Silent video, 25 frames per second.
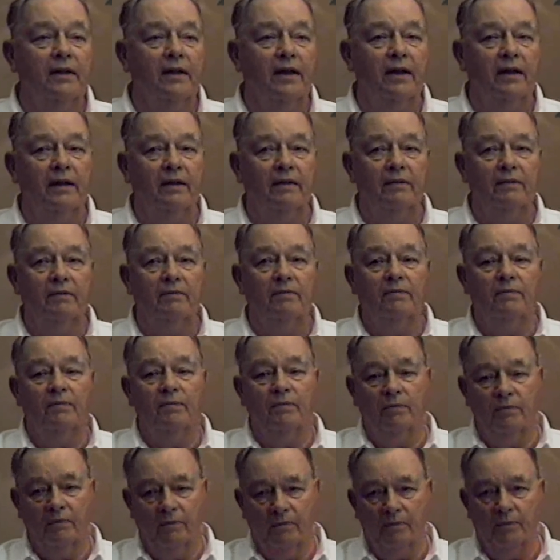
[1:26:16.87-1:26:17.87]
and
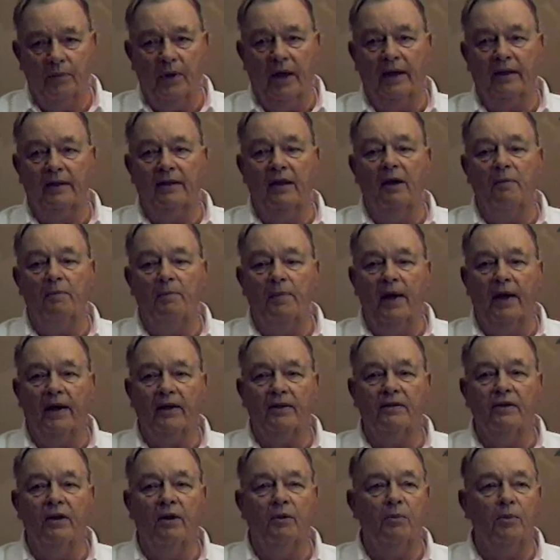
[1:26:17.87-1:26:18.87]
picked up
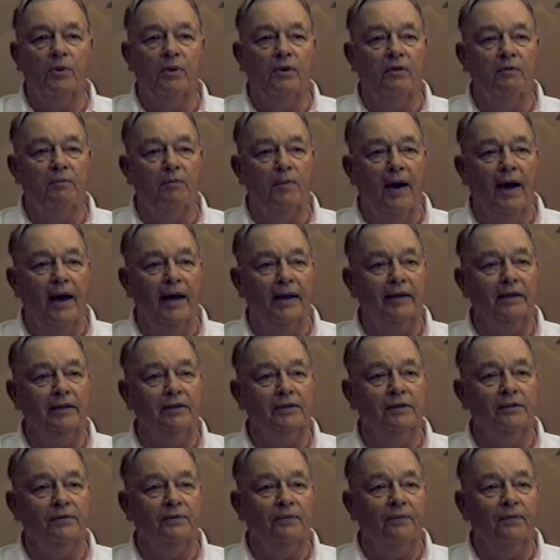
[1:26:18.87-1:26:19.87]
X number of
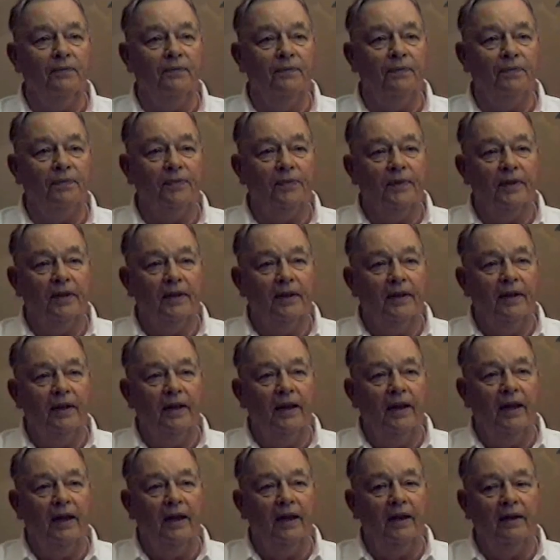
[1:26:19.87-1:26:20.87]
bodies
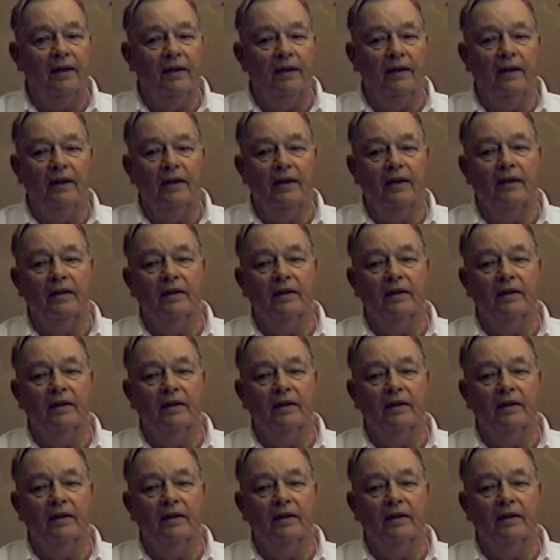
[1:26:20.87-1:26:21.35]
and